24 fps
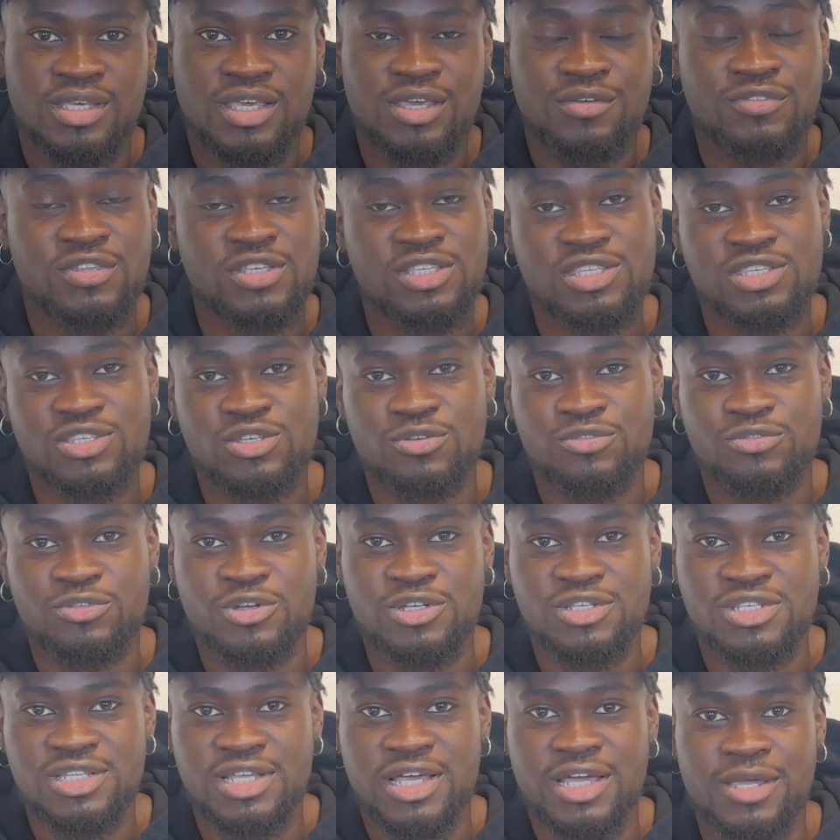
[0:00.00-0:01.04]
If this is your
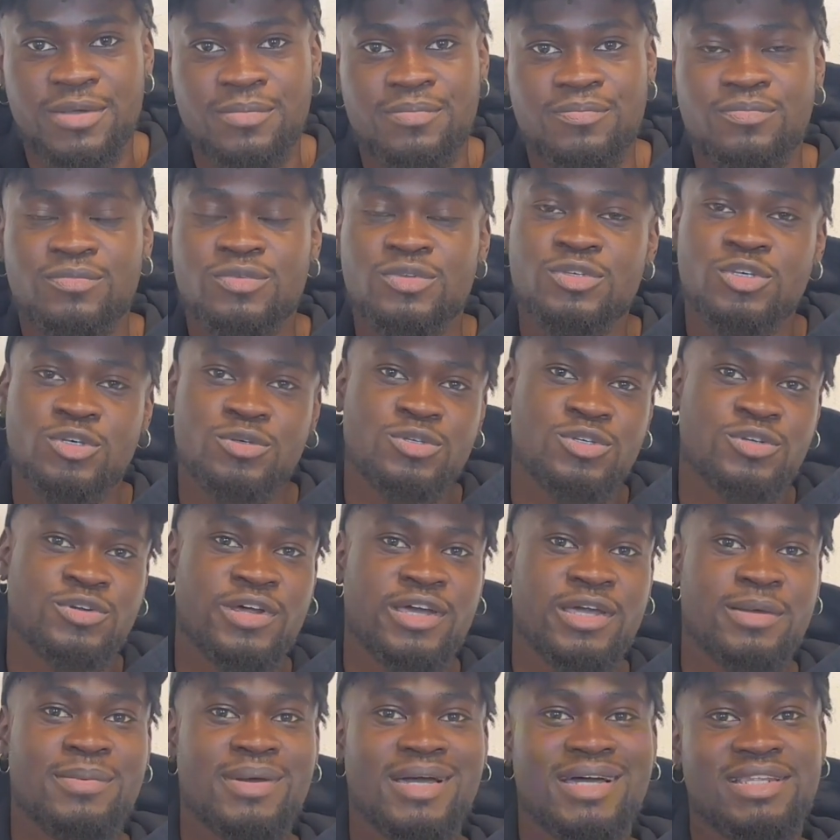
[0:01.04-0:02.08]
first time,
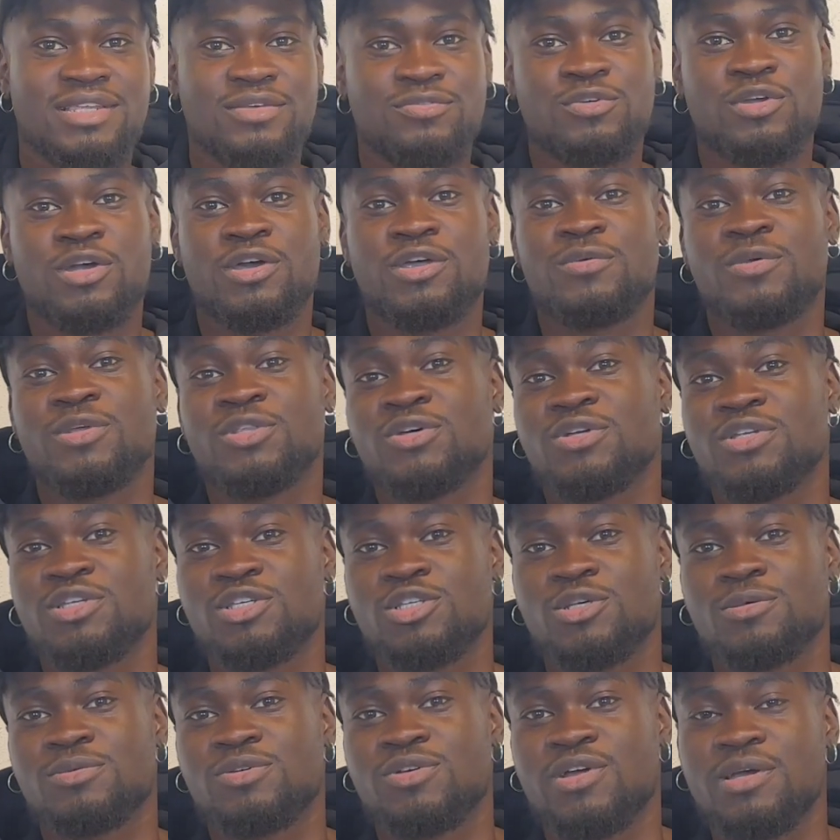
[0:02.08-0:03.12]
subscribe. And if you are a returning
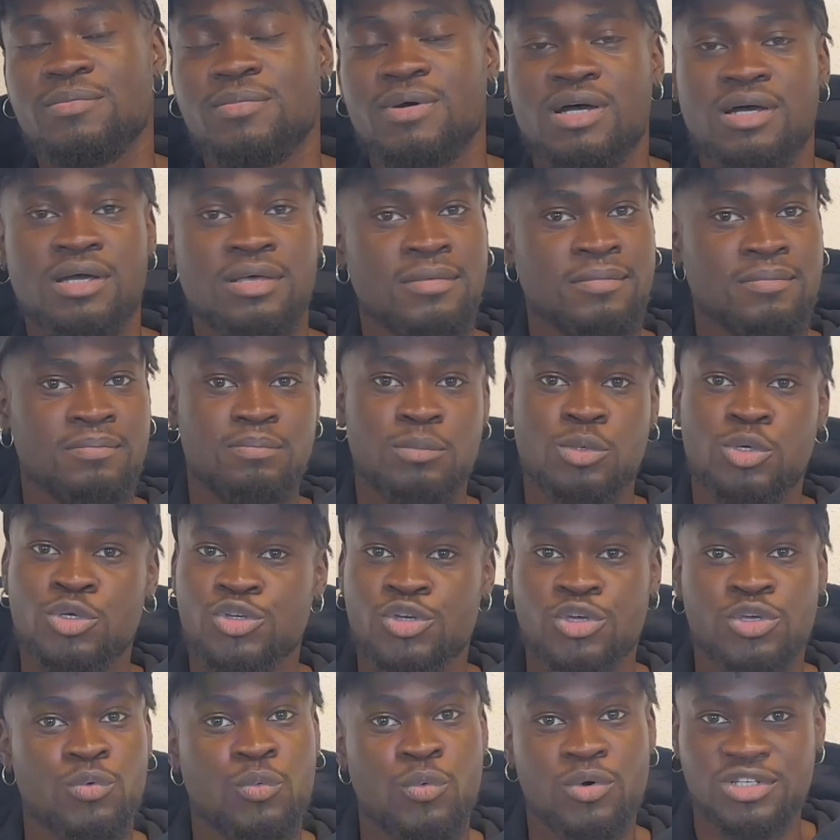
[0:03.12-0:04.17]
subscriber, make
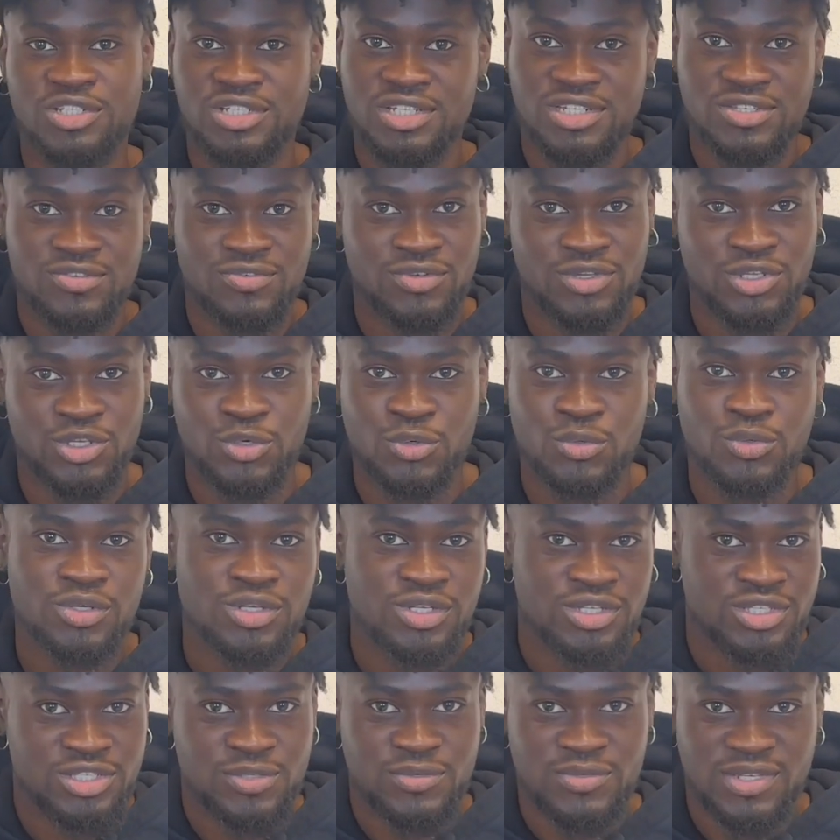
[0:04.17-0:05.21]
sure you watch this video
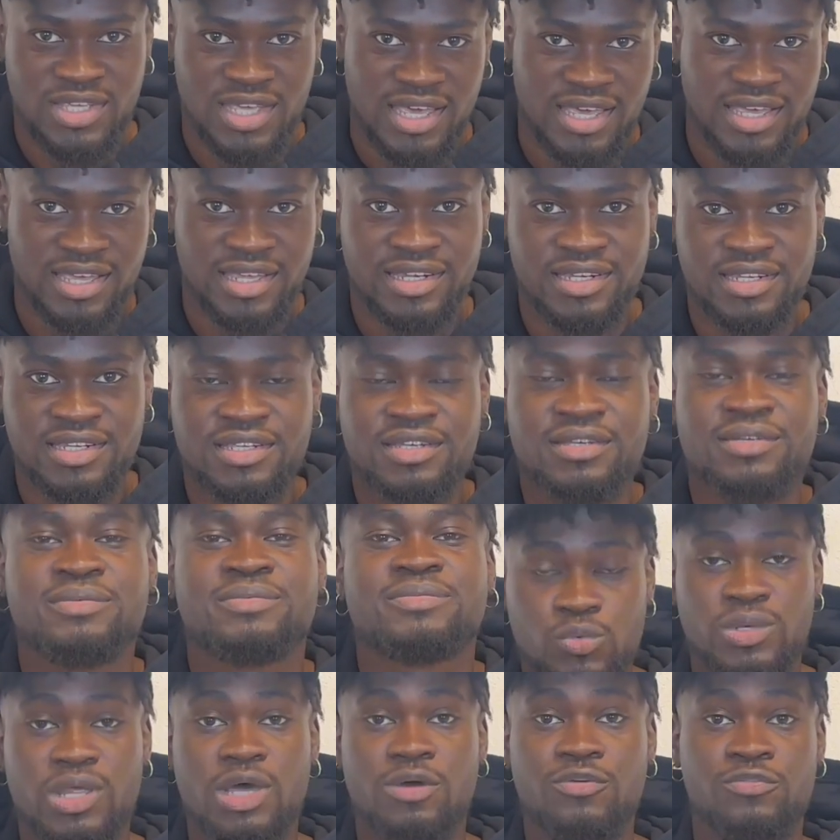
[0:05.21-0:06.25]
till the end.
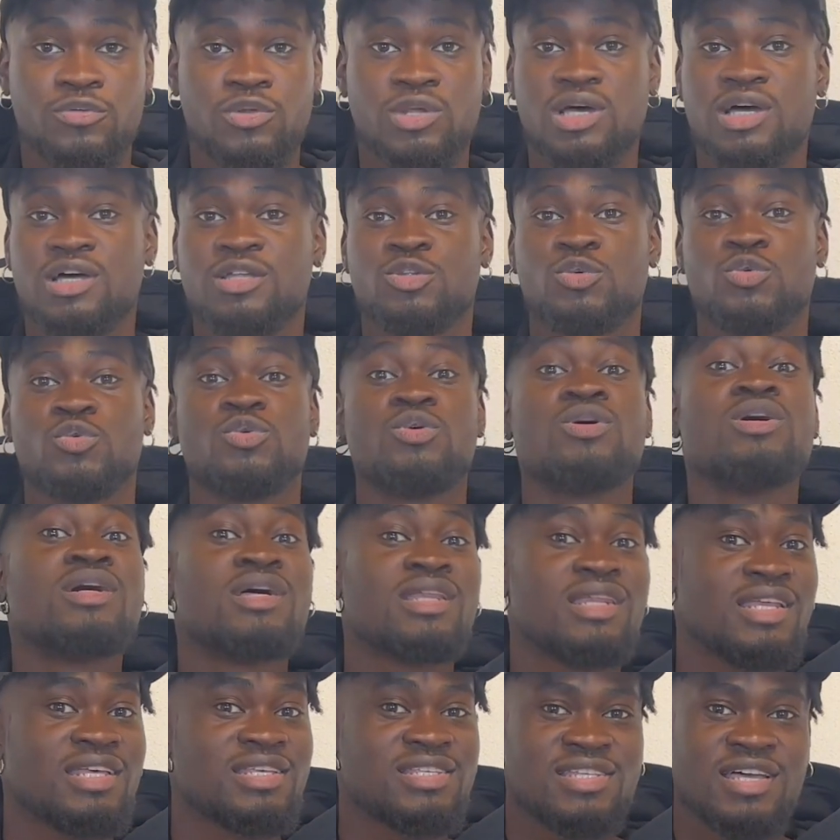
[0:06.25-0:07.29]
So without further ado,
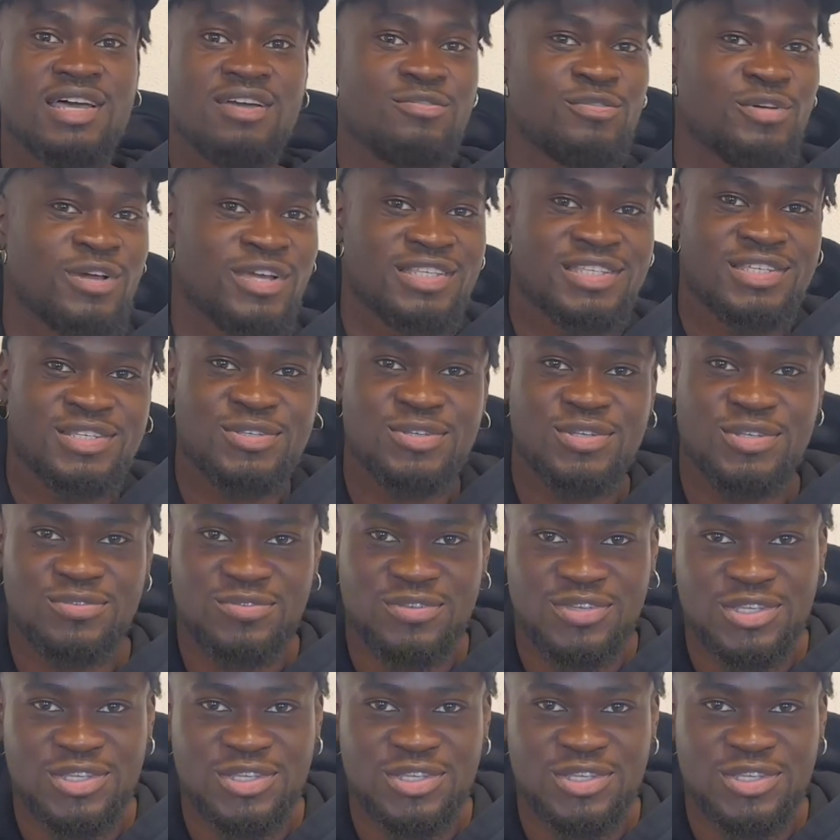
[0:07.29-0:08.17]
let's dive right into the